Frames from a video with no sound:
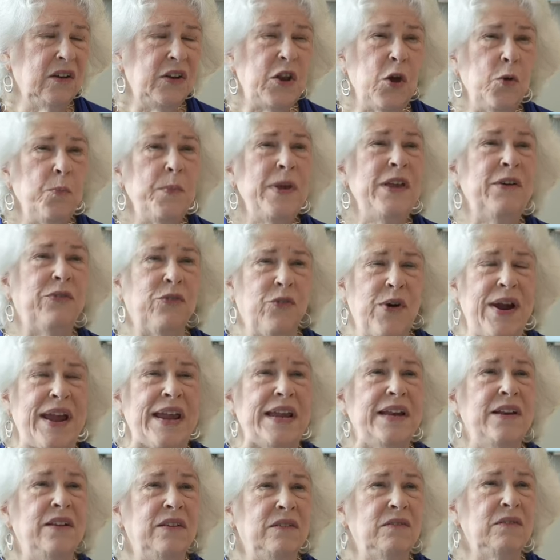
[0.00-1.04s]
don't be
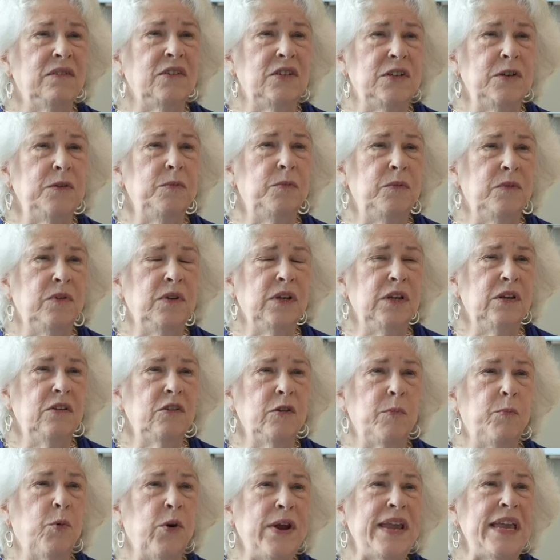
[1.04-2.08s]
afraid to,
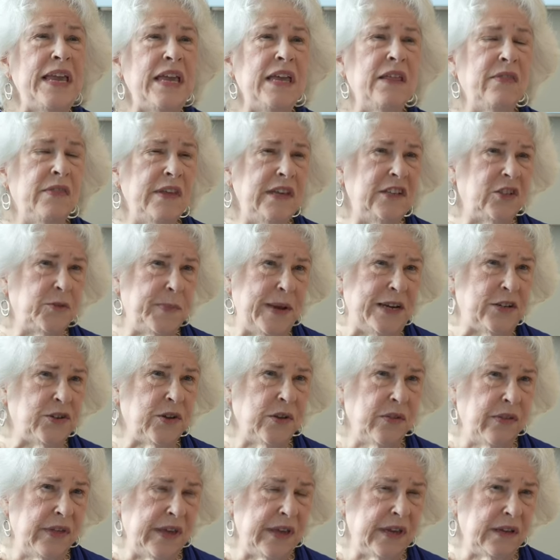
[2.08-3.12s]
to bring in these
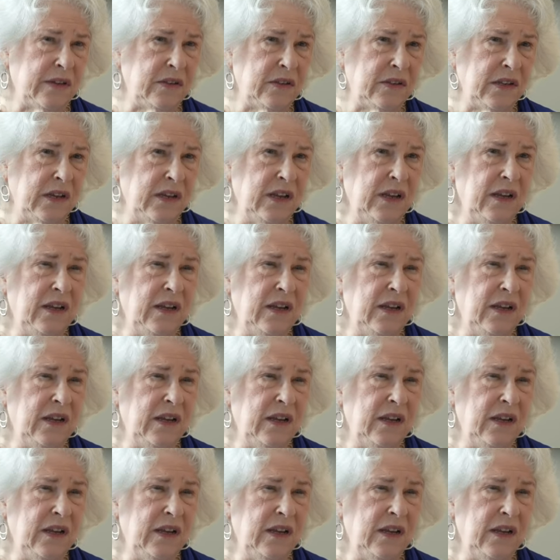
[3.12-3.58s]
special things.